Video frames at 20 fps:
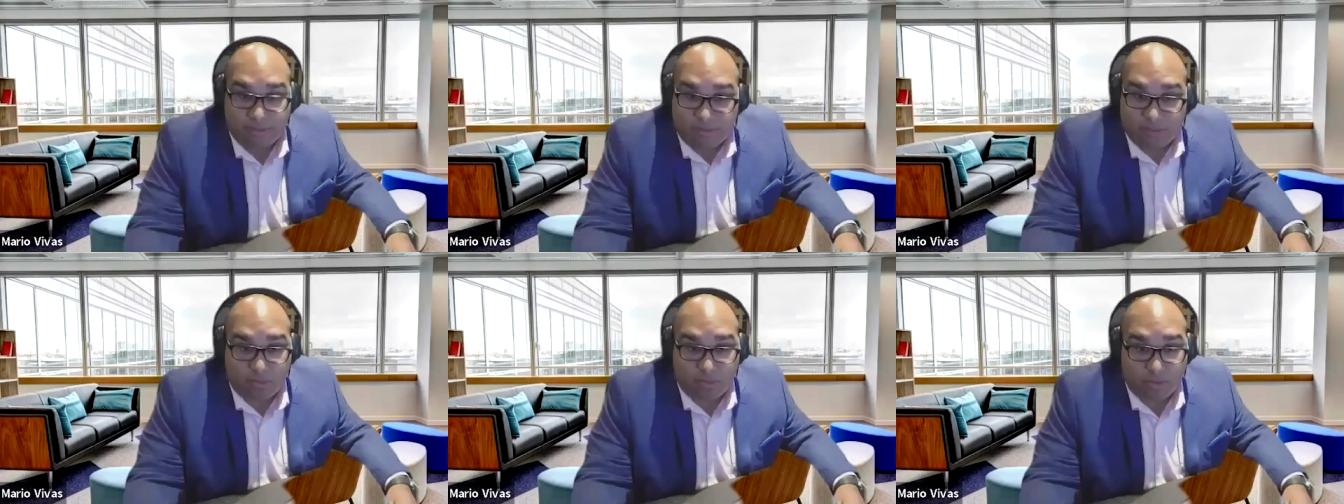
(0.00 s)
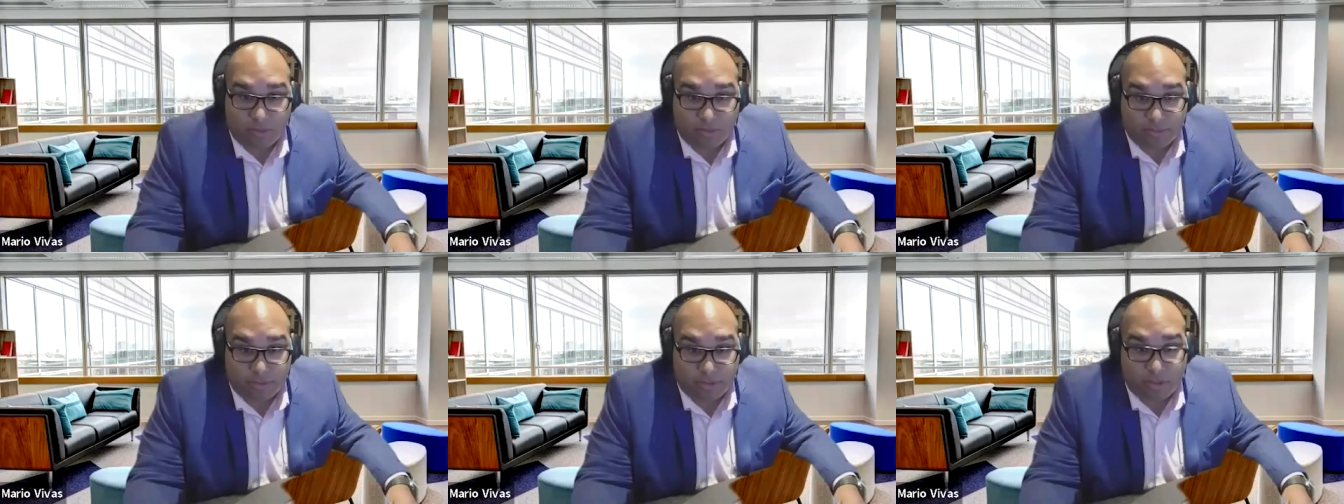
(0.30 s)

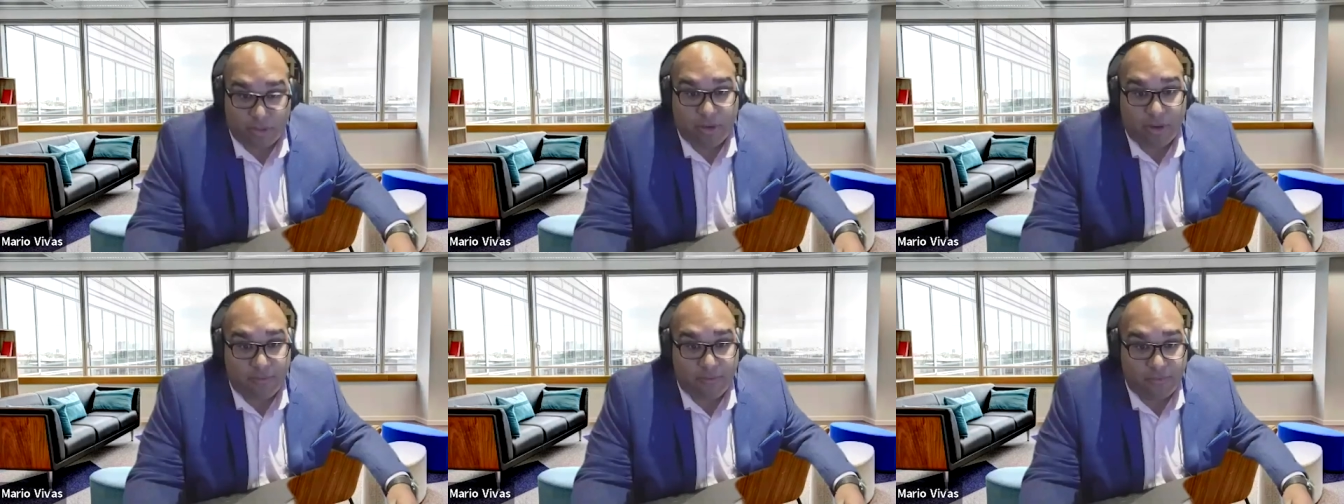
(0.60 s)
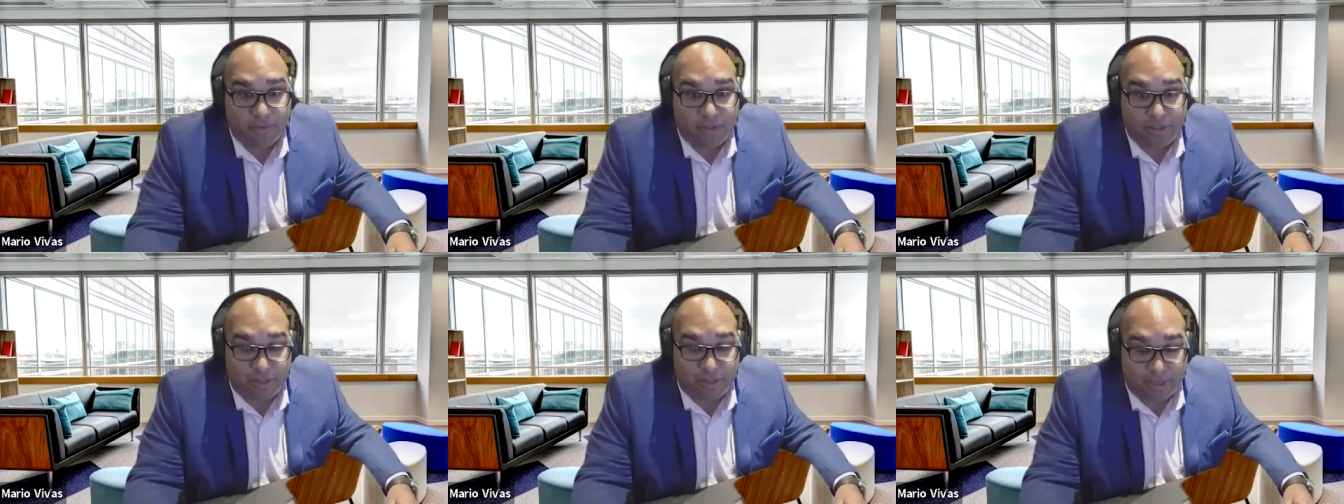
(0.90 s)
will start off
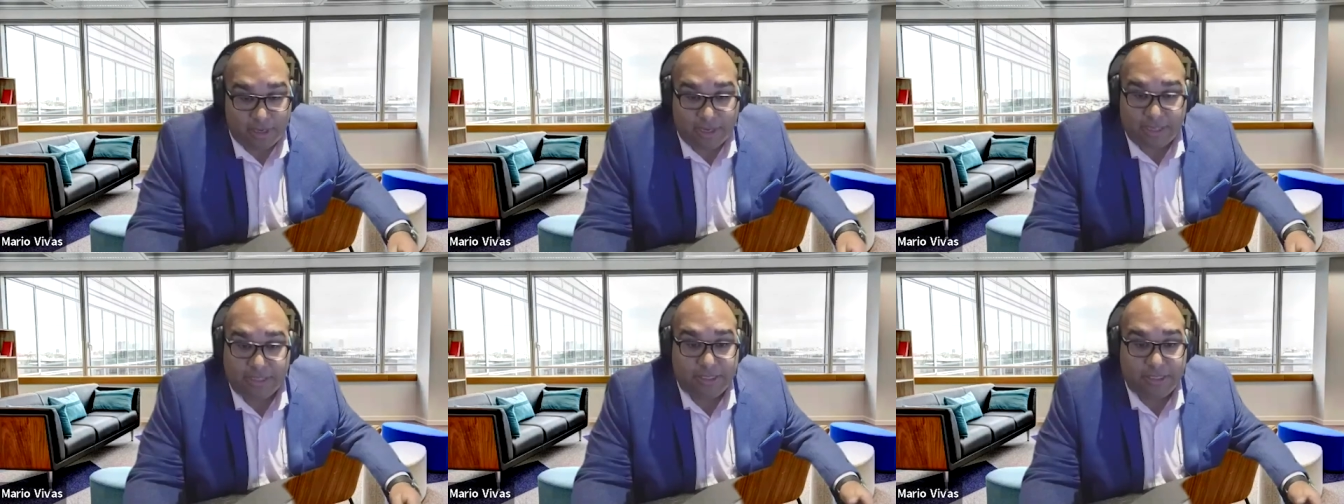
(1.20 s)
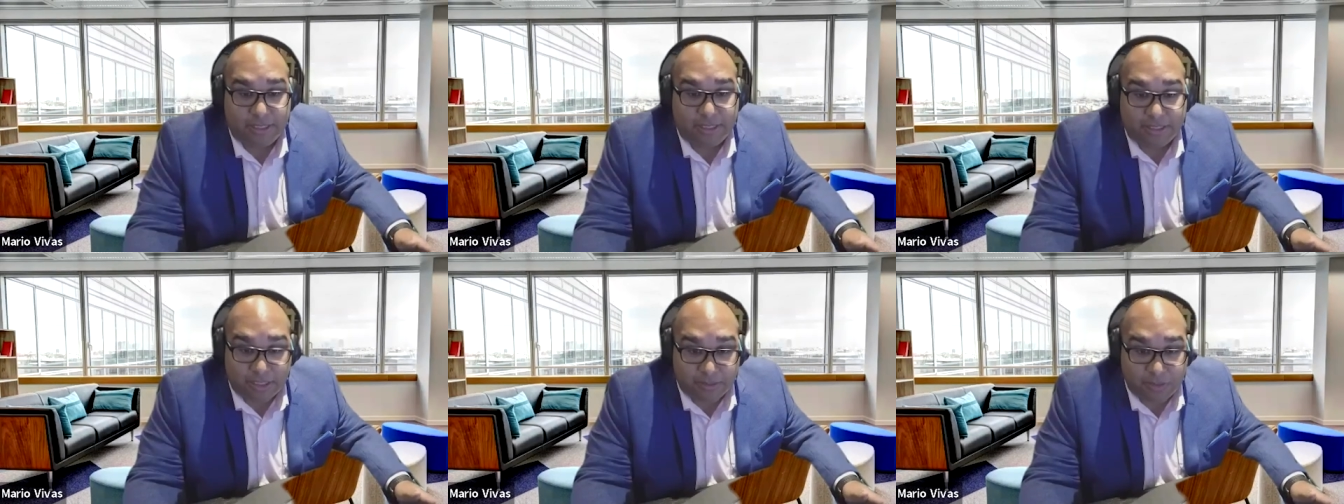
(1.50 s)
in the
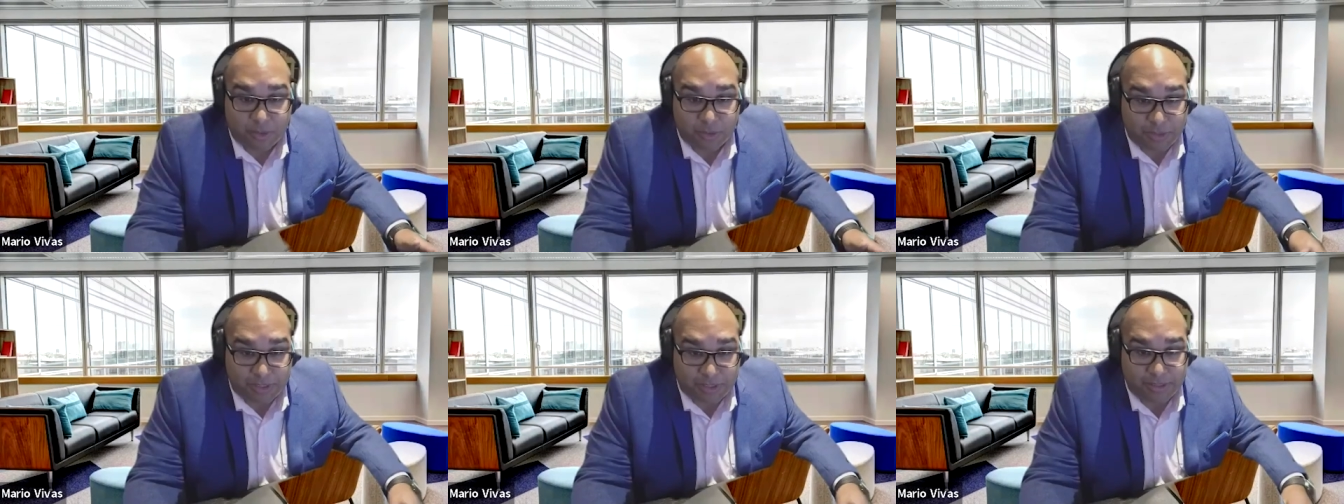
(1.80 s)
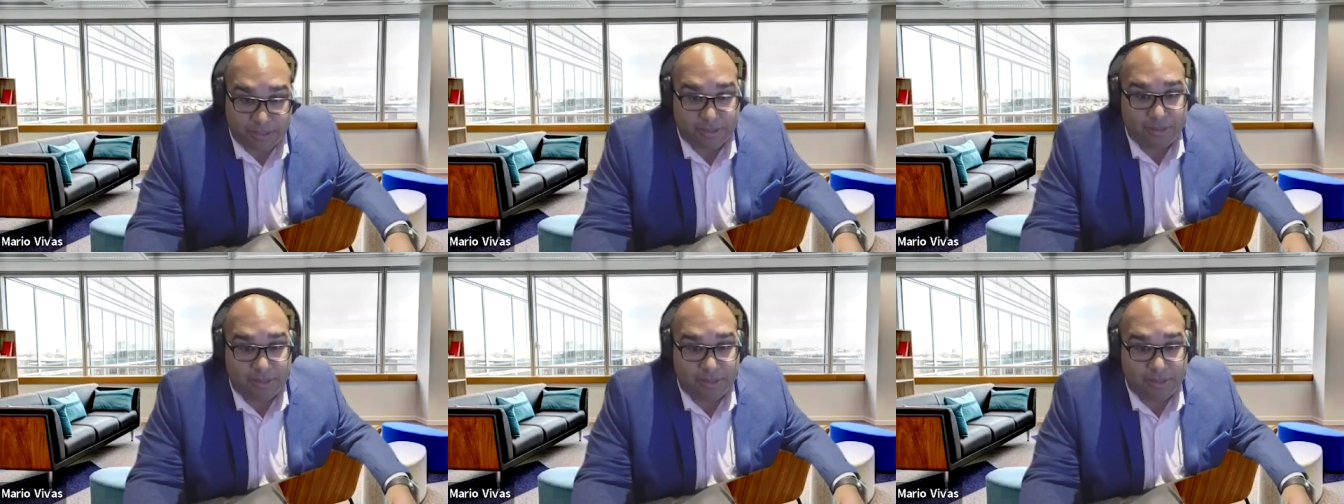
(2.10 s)
ITSM space.